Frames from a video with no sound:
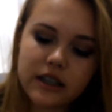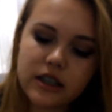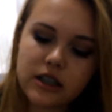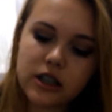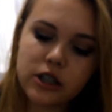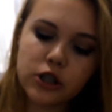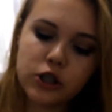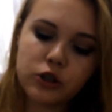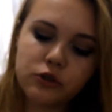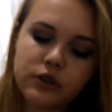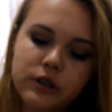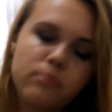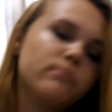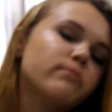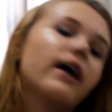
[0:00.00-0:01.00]
This is the
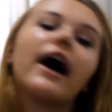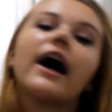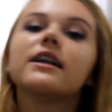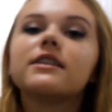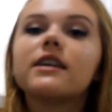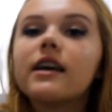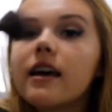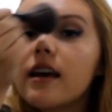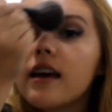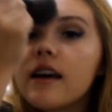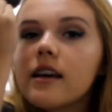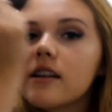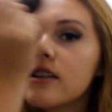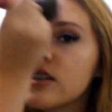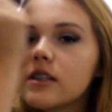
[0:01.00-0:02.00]
Dream Matte.
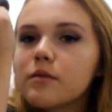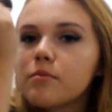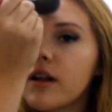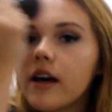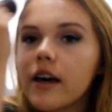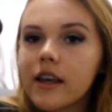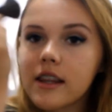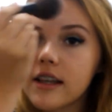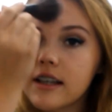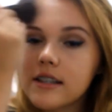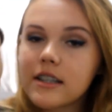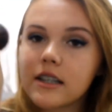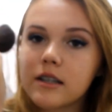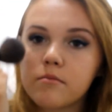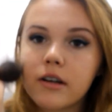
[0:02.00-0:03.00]
And just applying this
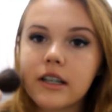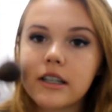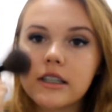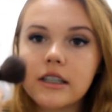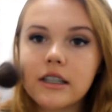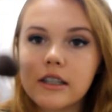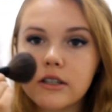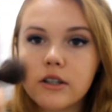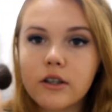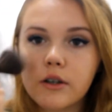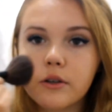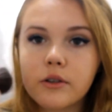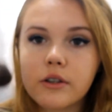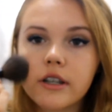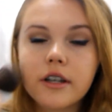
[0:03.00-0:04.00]
in my
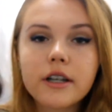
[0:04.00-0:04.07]
T-zone.